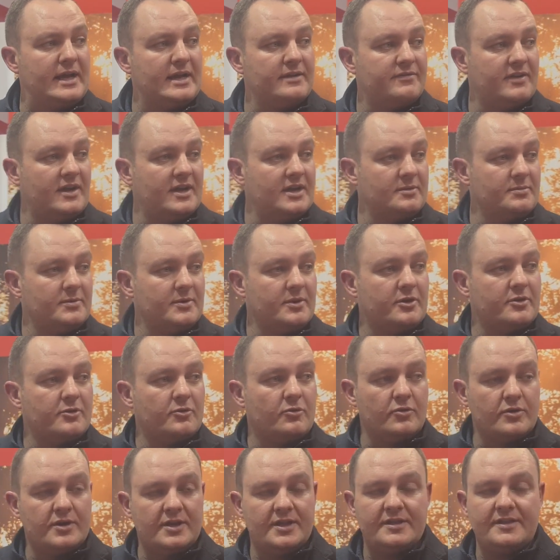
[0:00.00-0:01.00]
available on
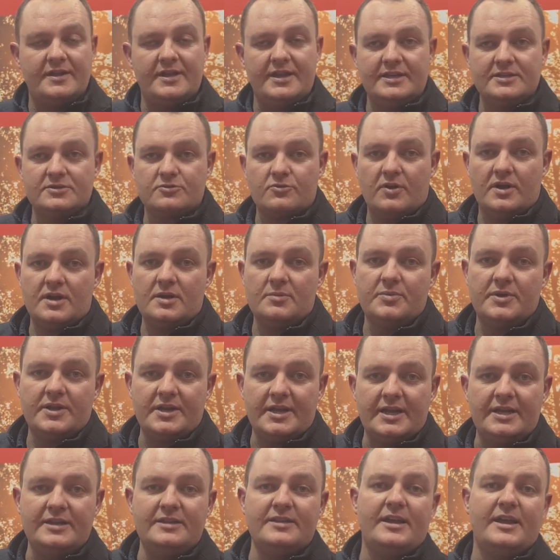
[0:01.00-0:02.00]
order. There is quite a bit
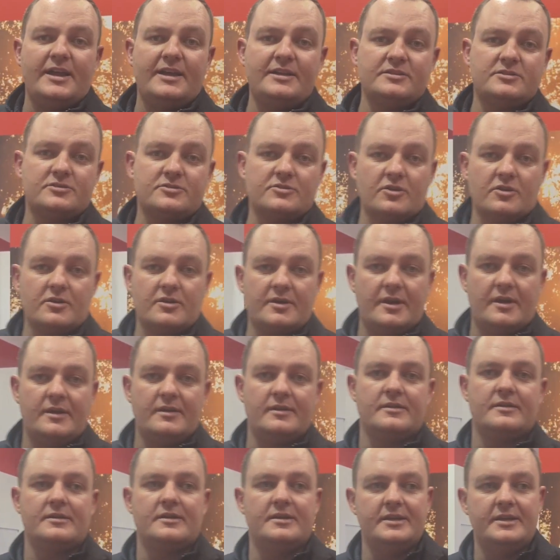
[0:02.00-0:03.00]
in, in stock
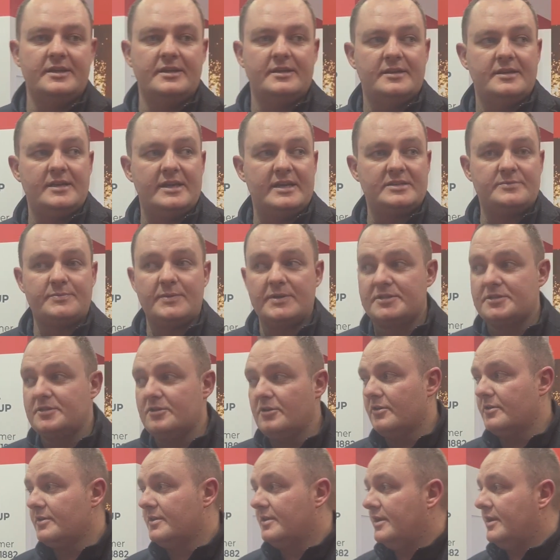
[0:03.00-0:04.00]
currently,
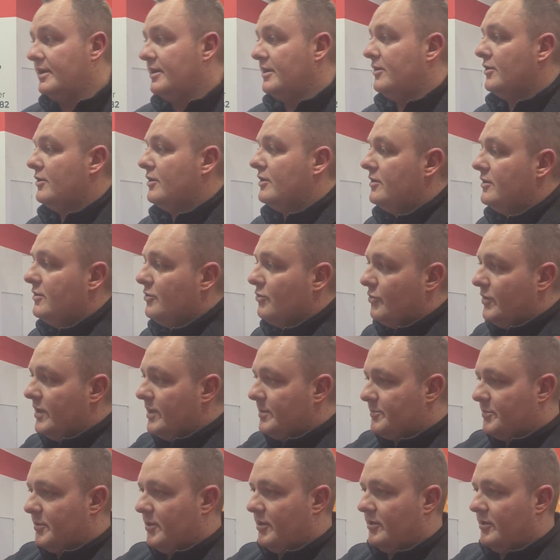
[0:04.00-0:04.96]
especially on the wheat